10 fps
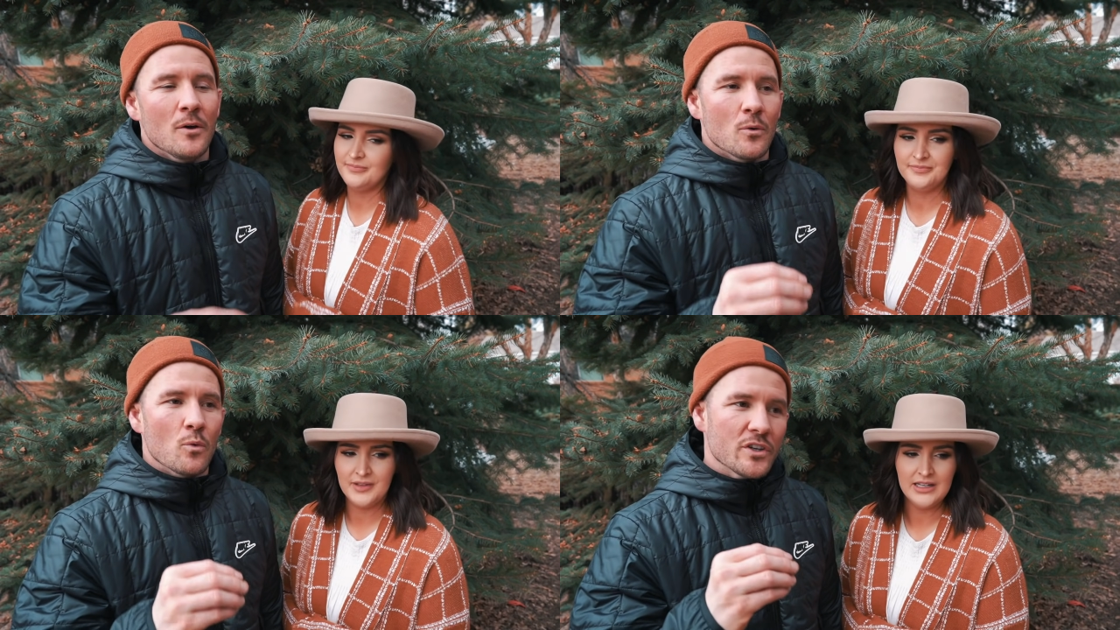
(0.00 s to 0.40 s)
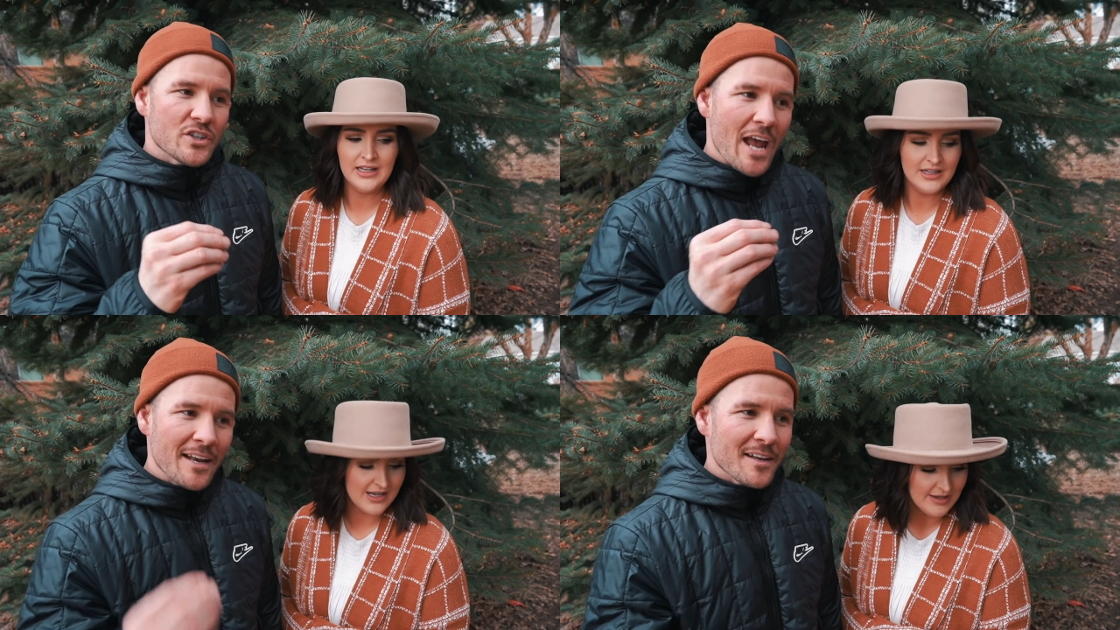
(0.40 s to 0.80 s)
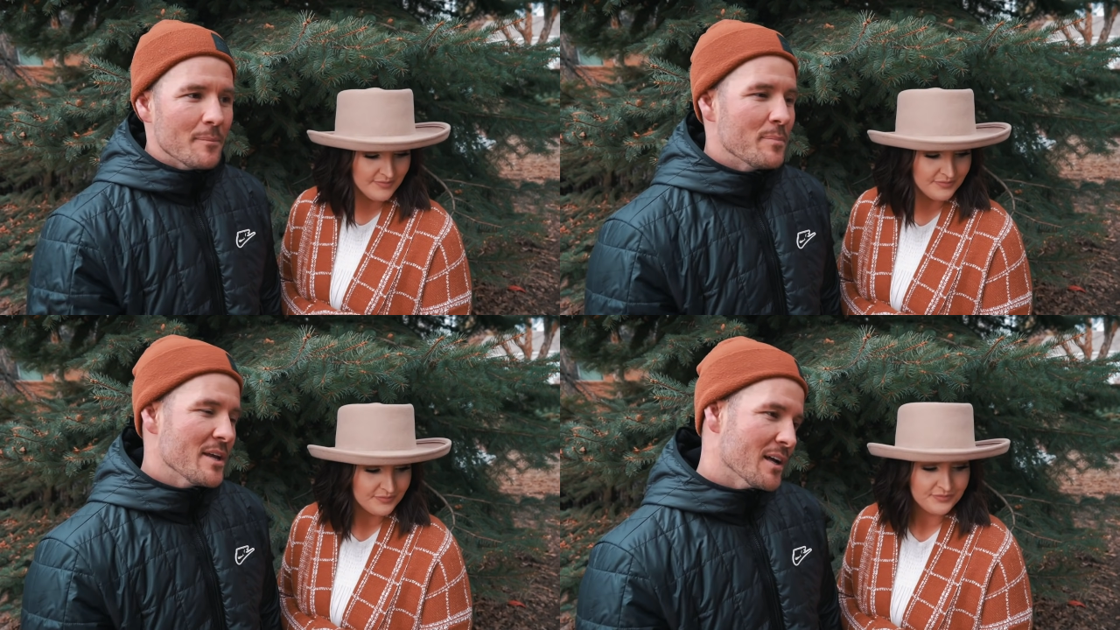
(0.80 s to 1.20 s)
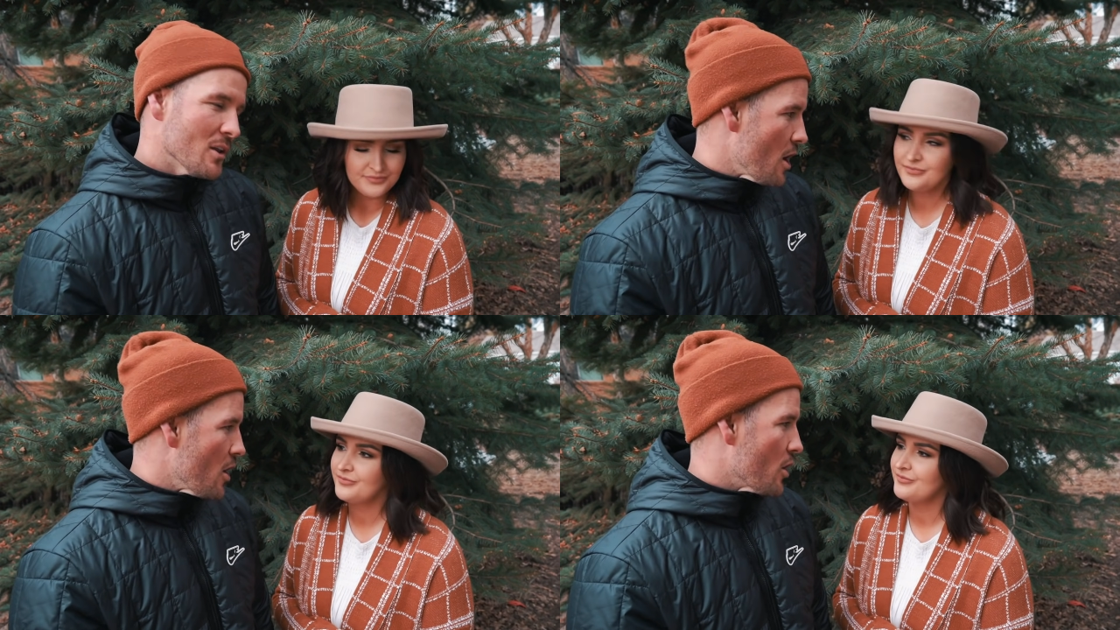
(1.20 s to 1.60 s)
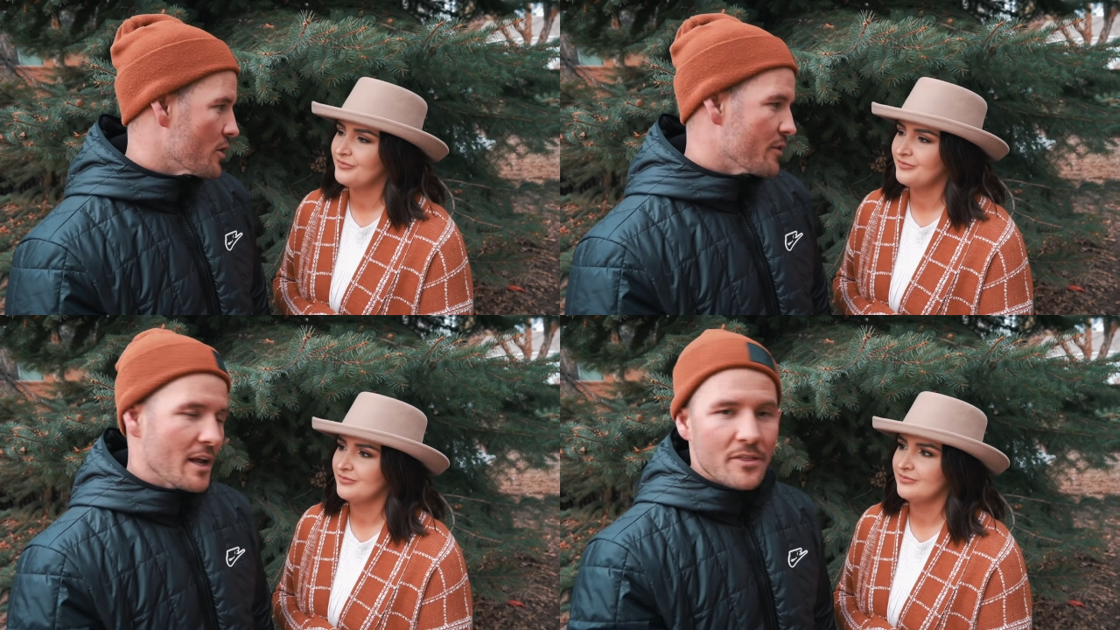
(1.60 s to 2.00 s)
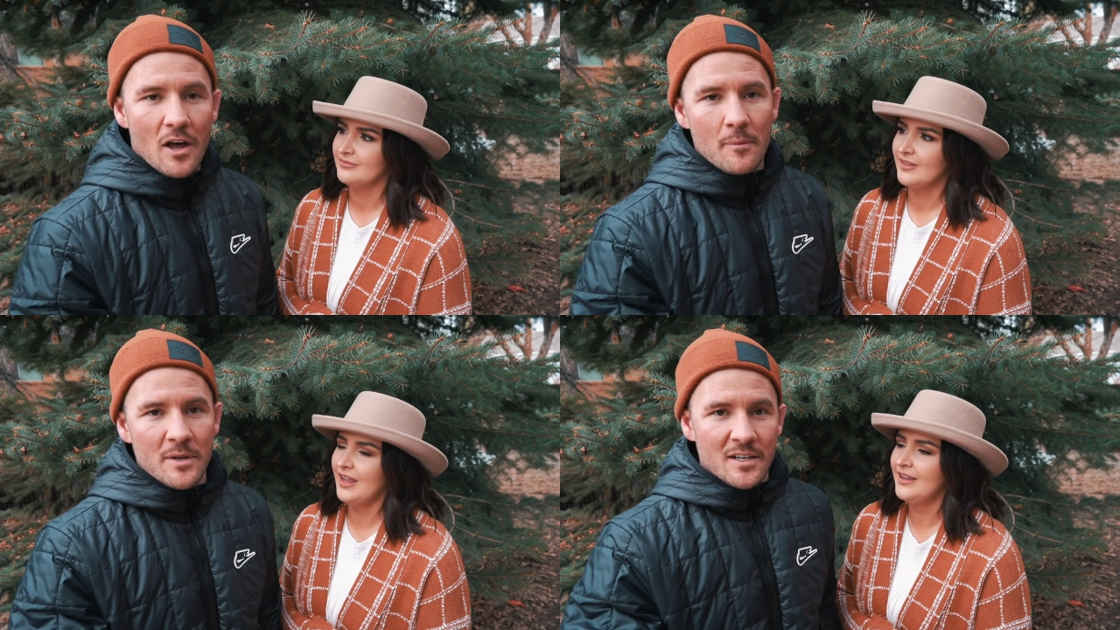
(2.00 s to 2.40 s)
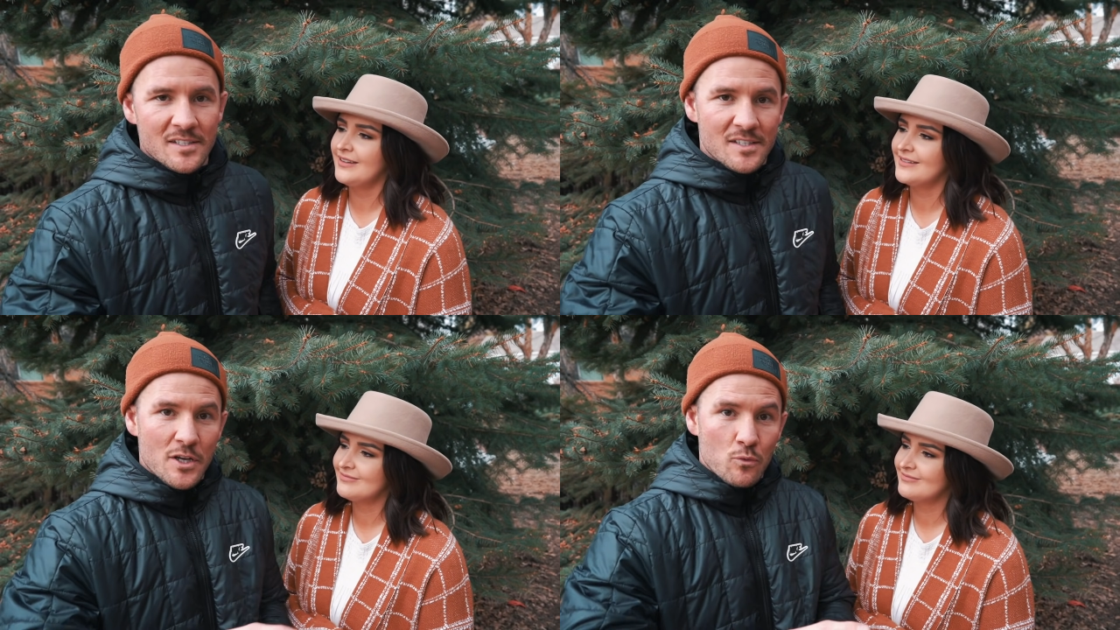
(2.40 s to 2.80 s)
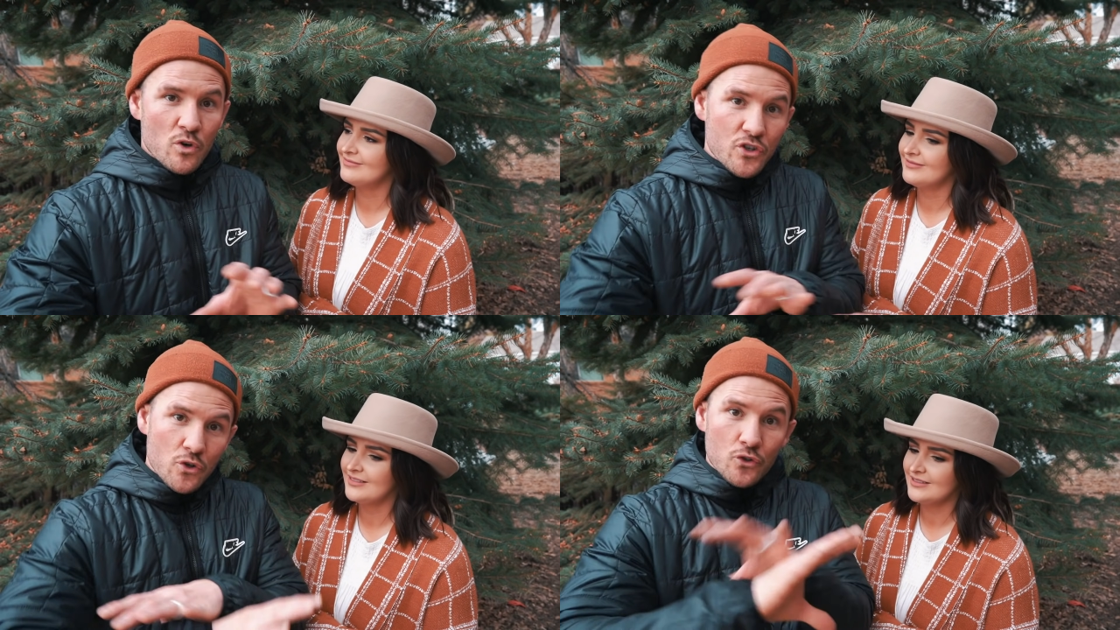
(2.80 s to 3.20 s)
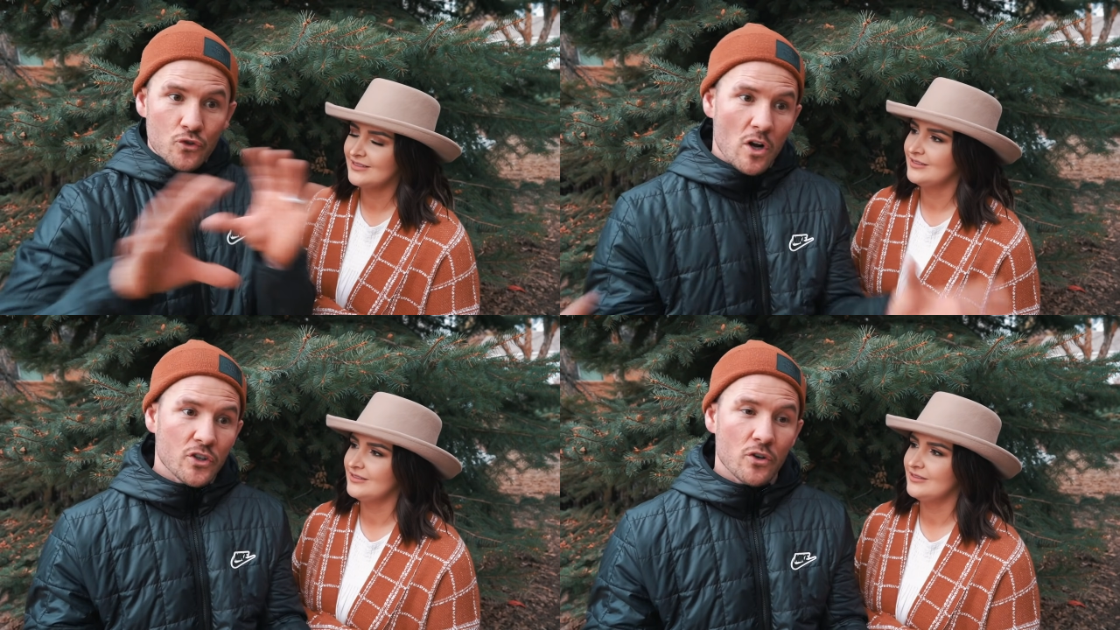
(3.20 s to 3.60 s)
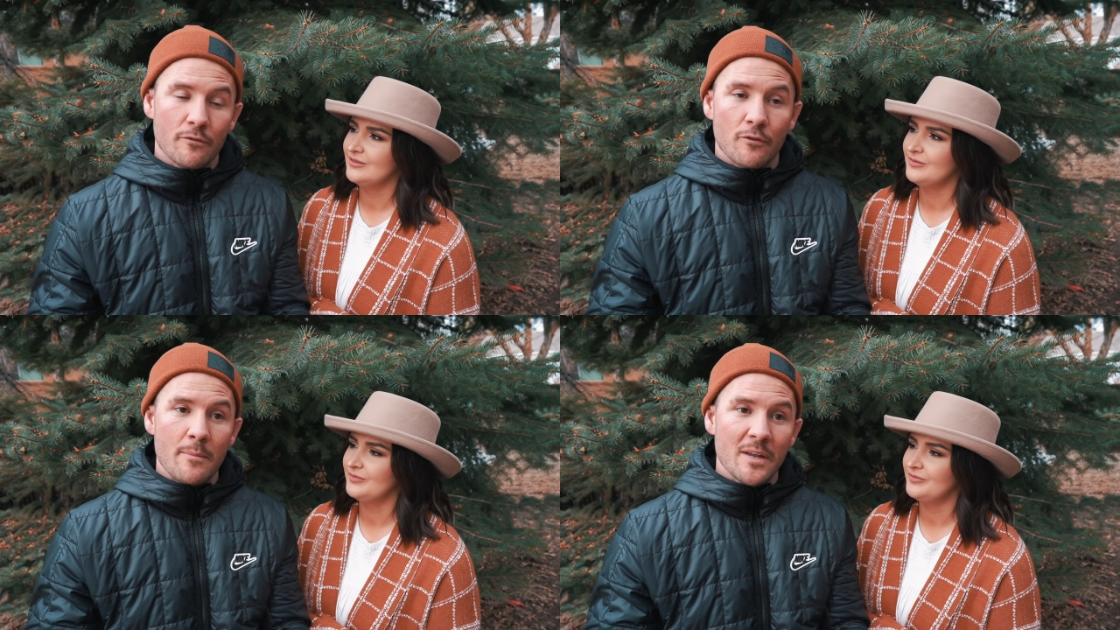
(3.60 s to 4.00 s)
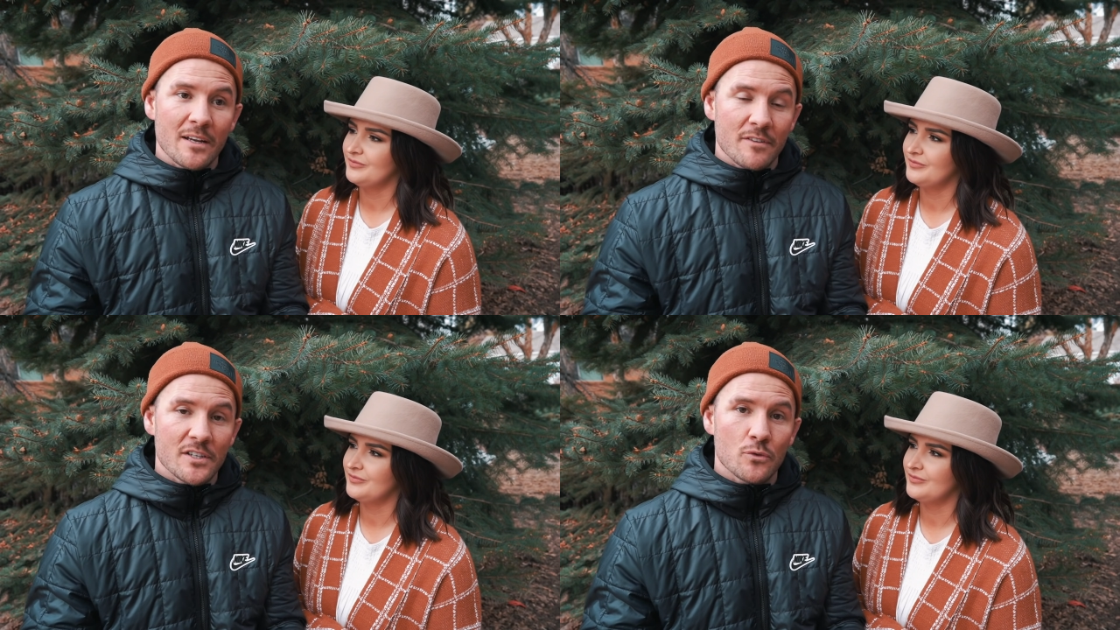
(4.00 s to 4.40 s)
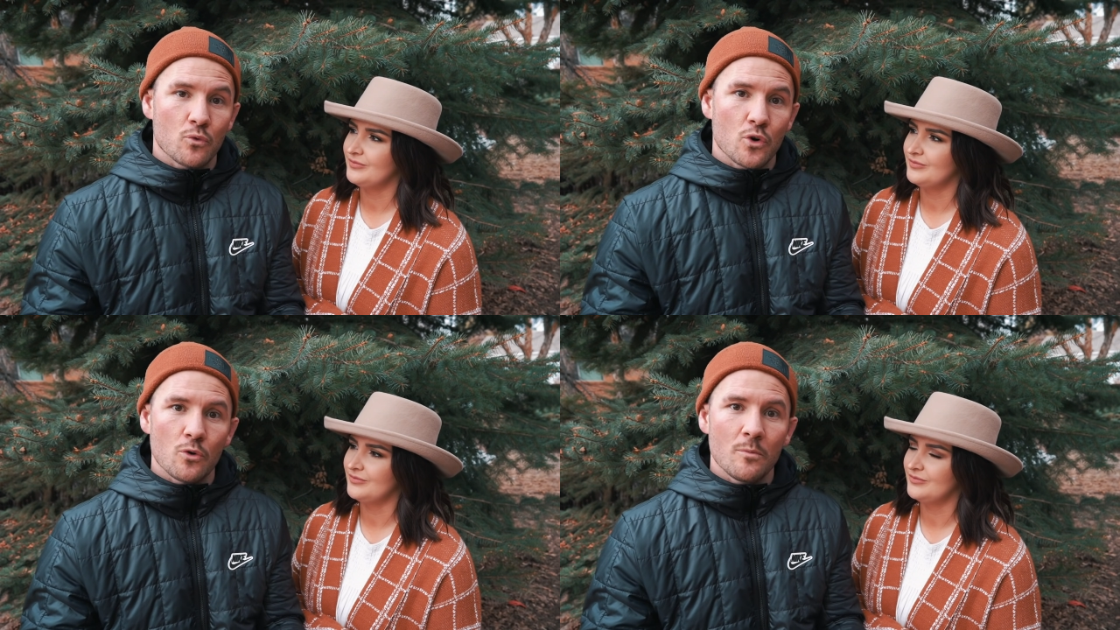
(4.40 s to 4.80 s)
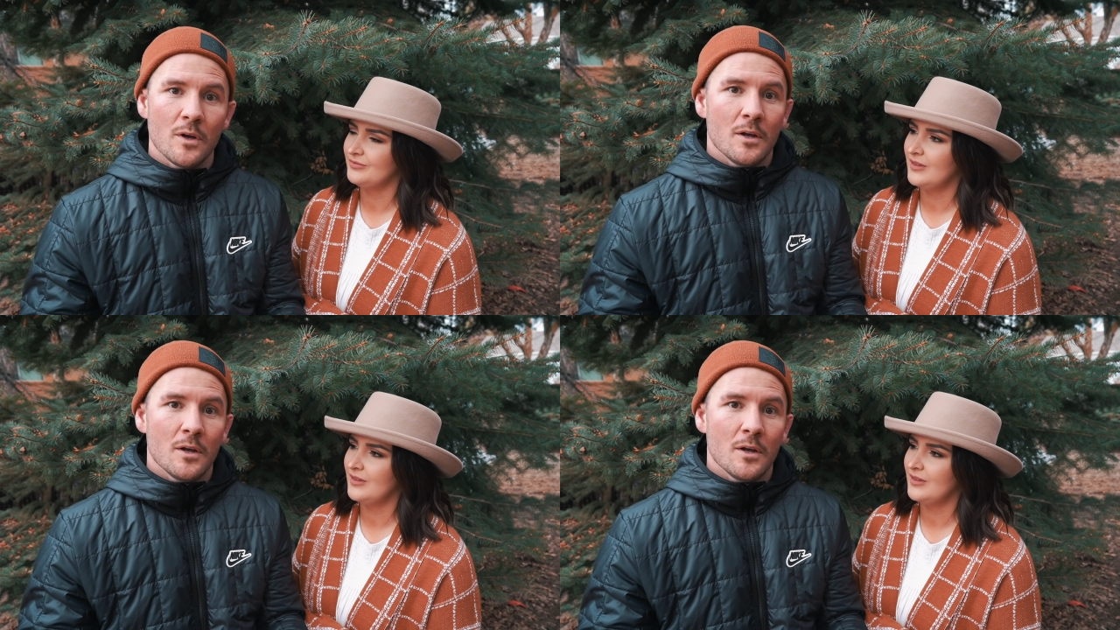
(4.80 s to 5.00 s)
Speaker 1: Which ended it. up being a lot harder than I thought because the original structure and framing of this room